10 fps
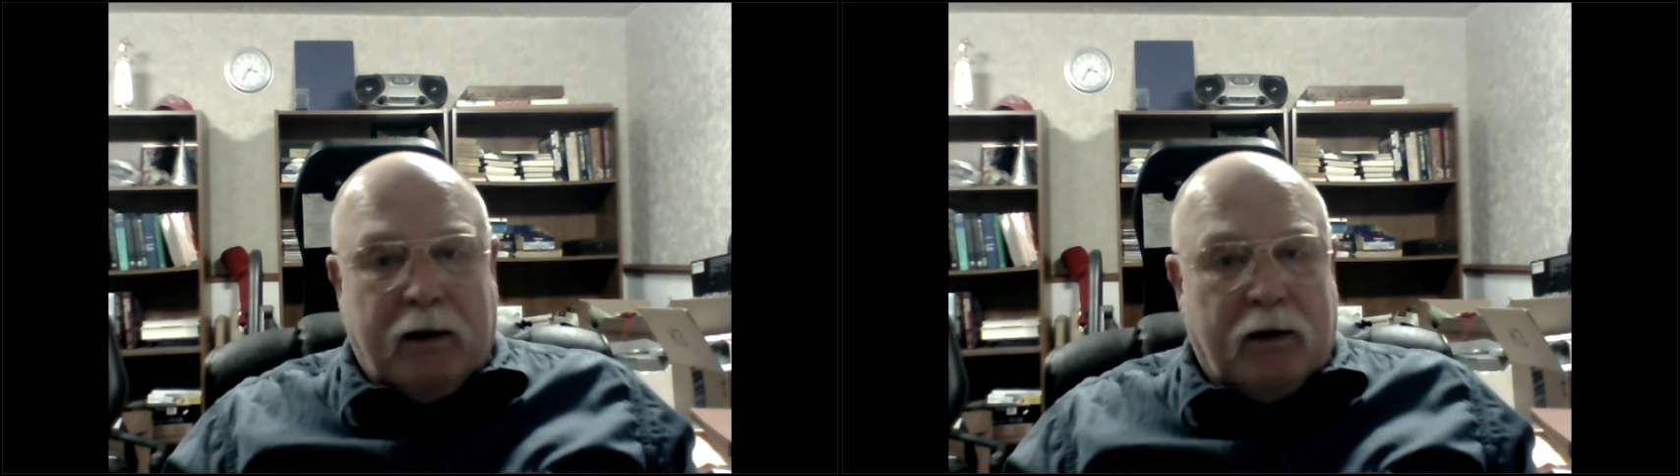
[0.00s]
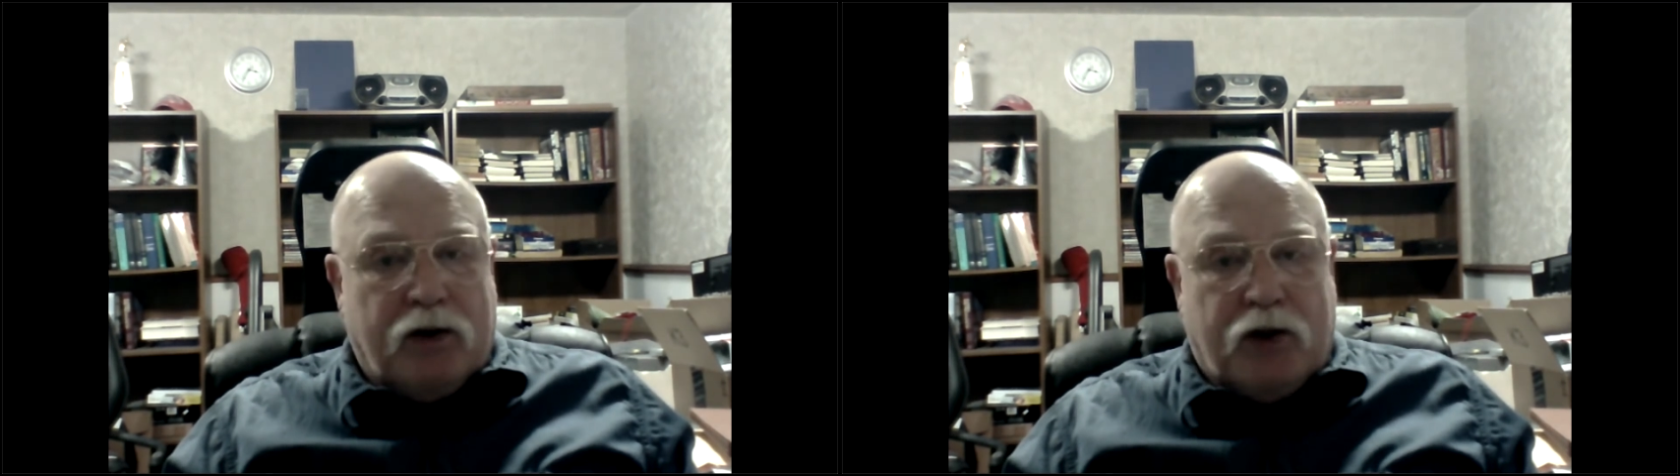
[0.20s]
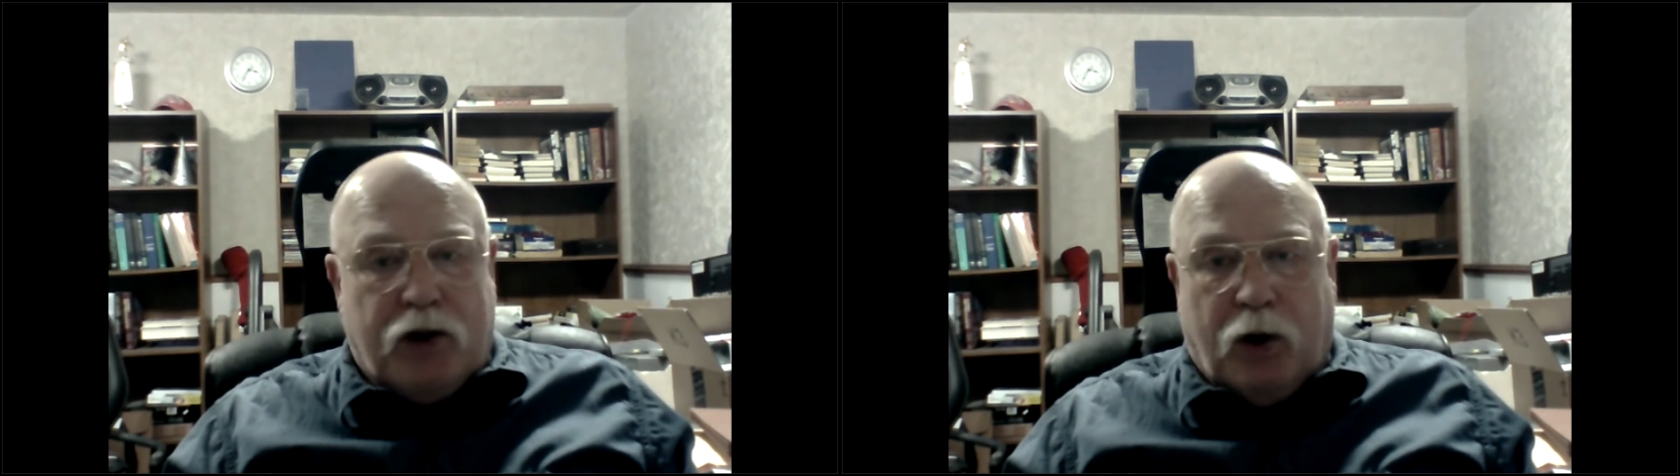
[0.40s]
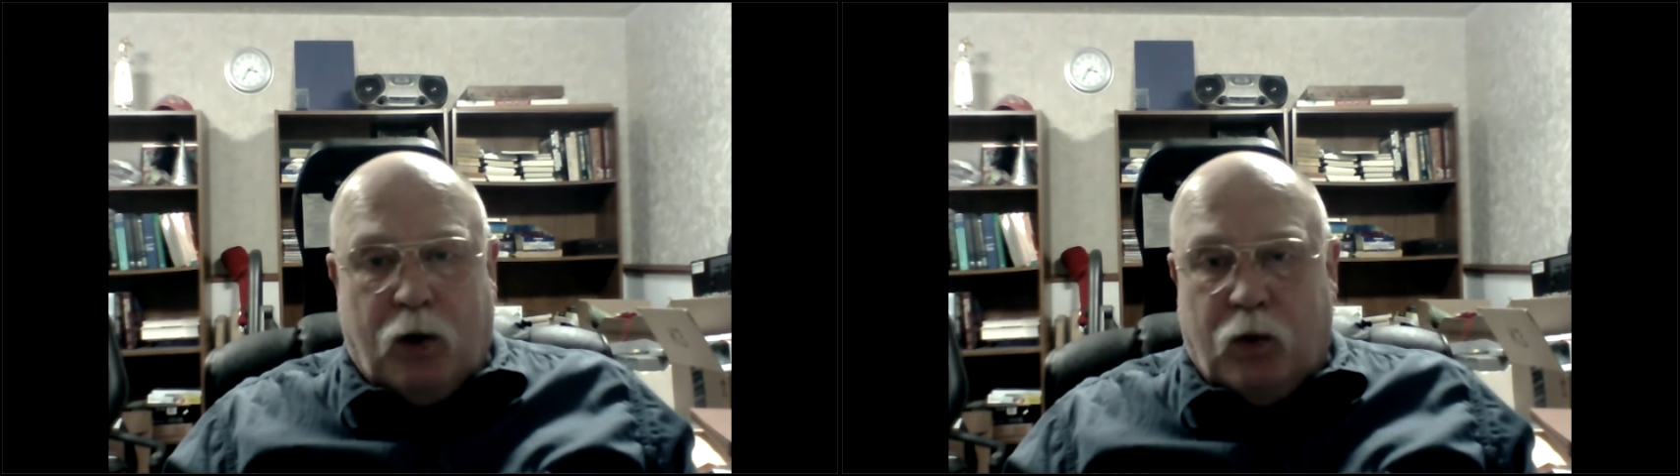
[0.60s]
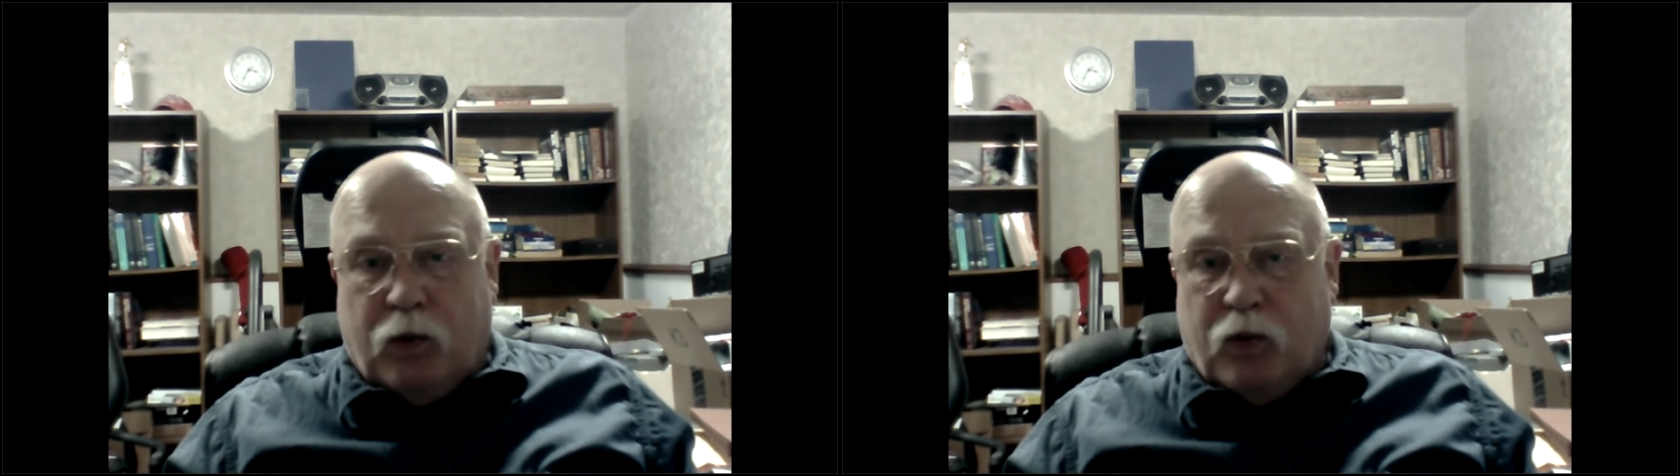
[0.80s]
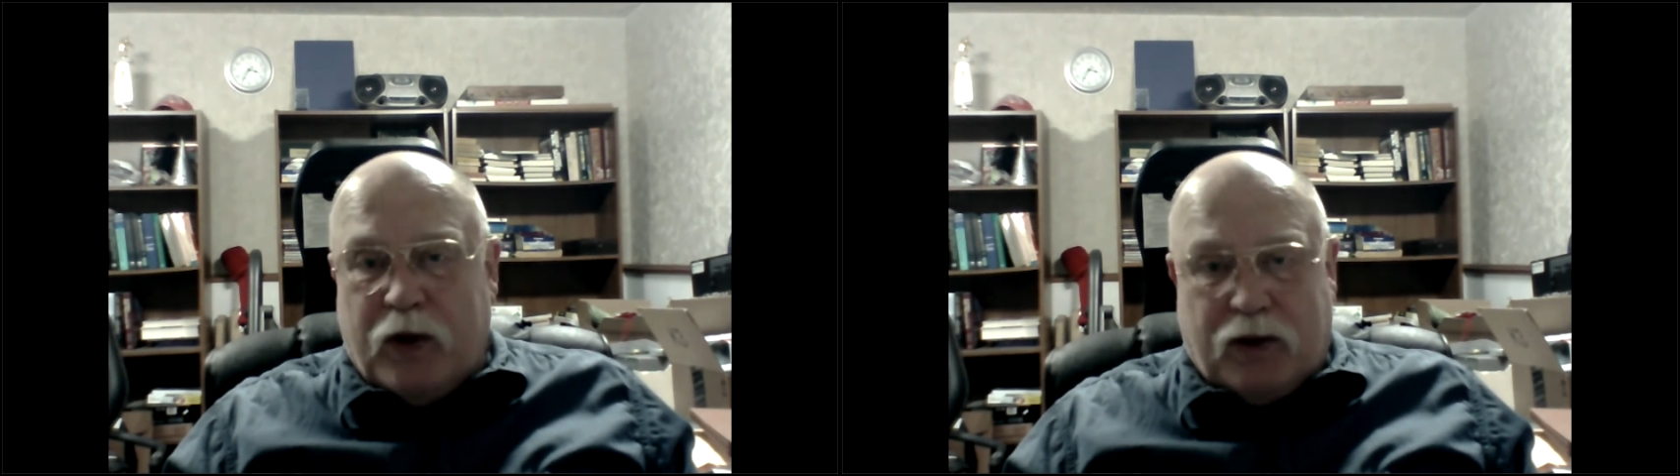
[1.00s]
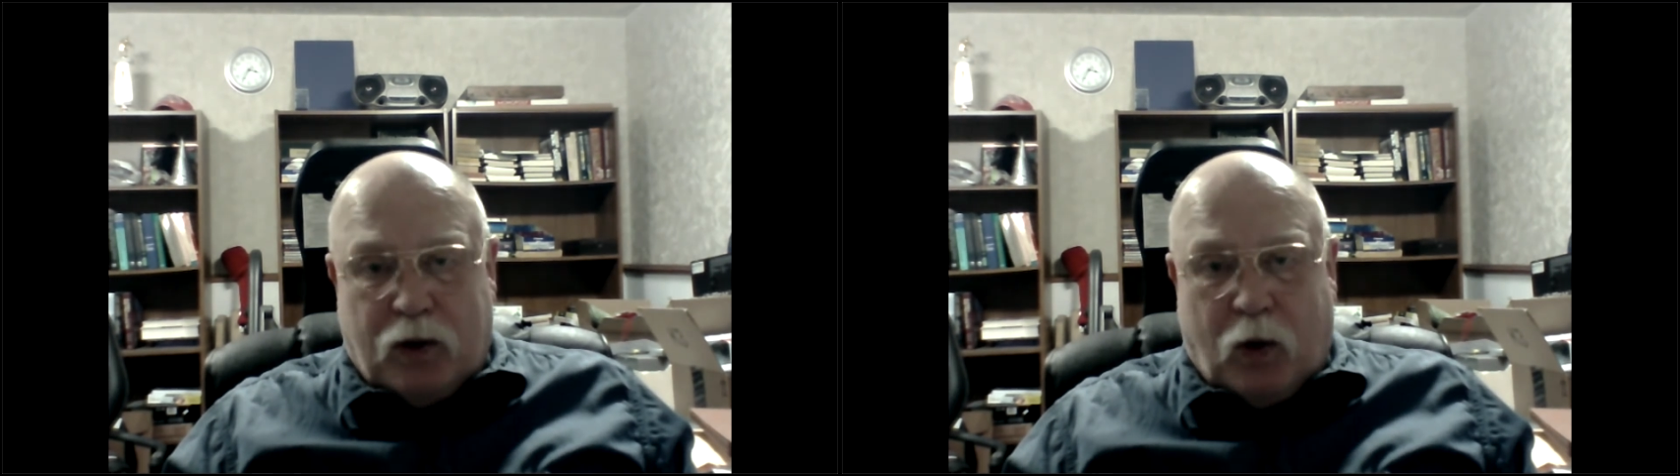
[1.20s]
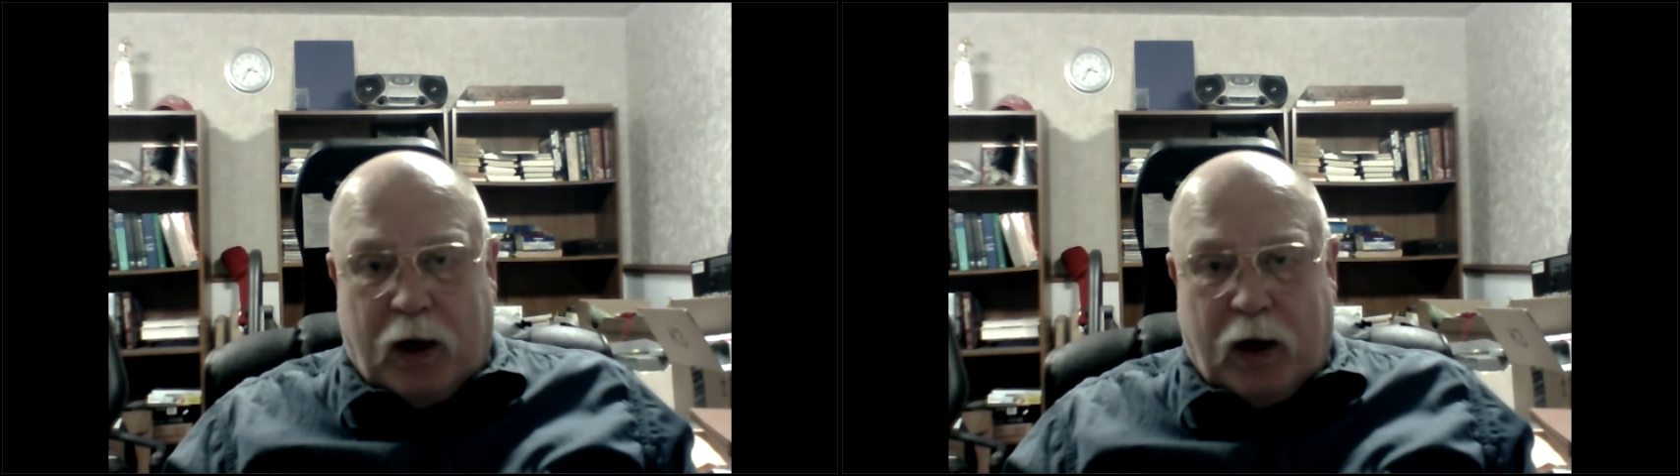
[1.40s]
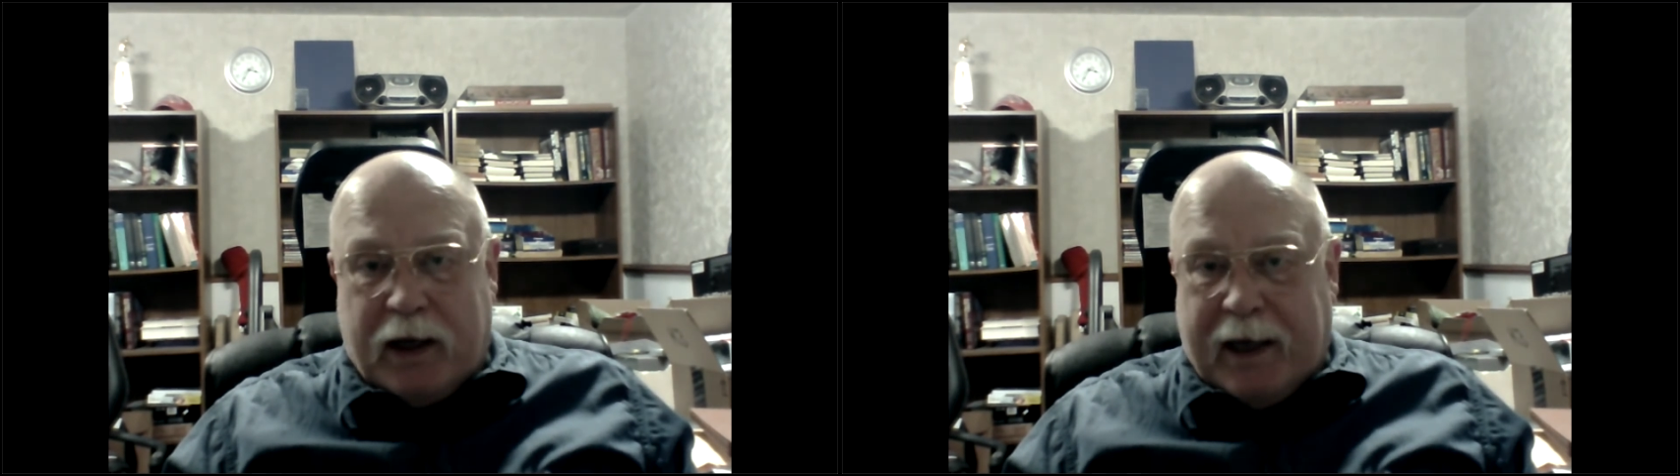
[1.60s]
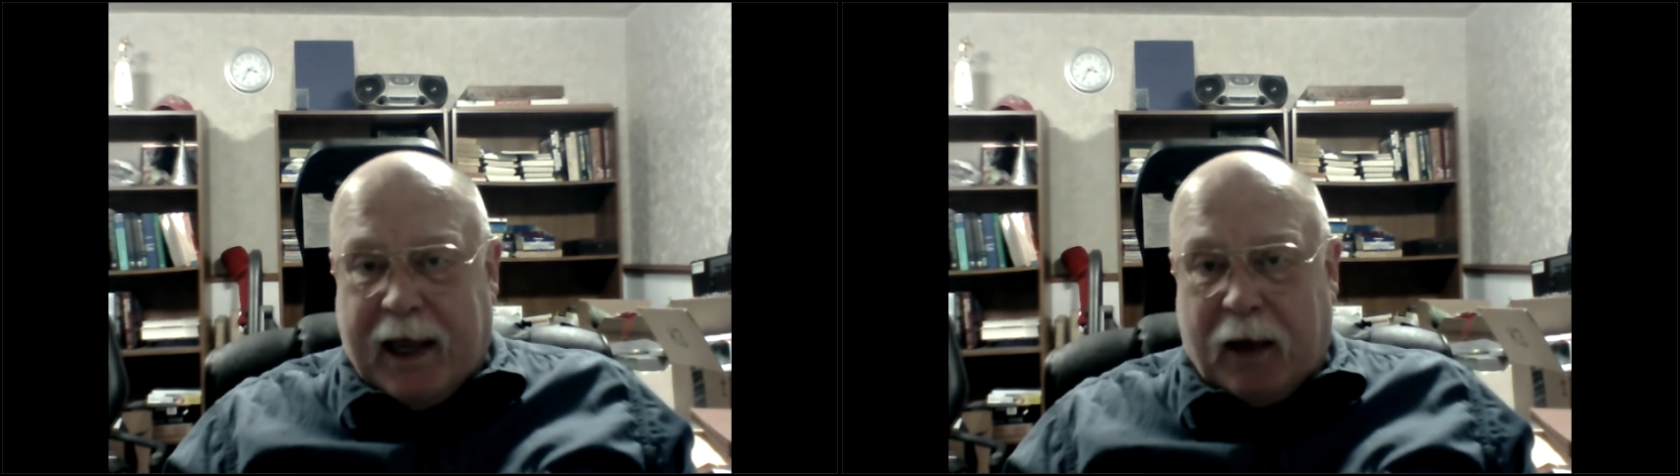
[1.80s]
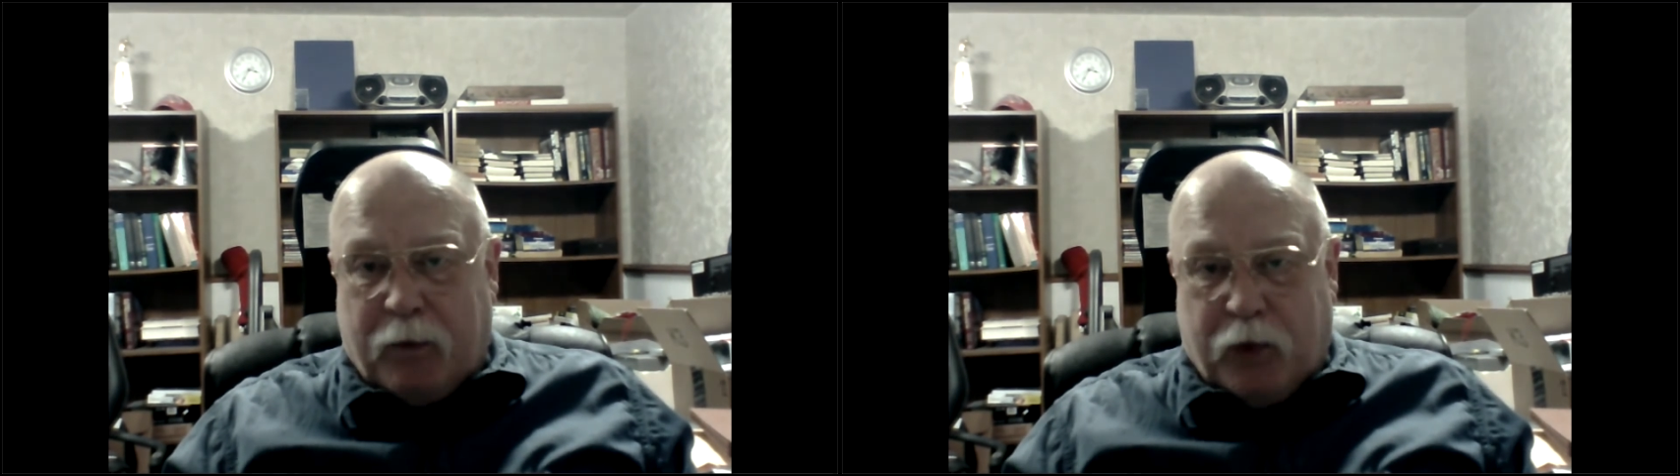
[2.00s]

there's no reason why you can't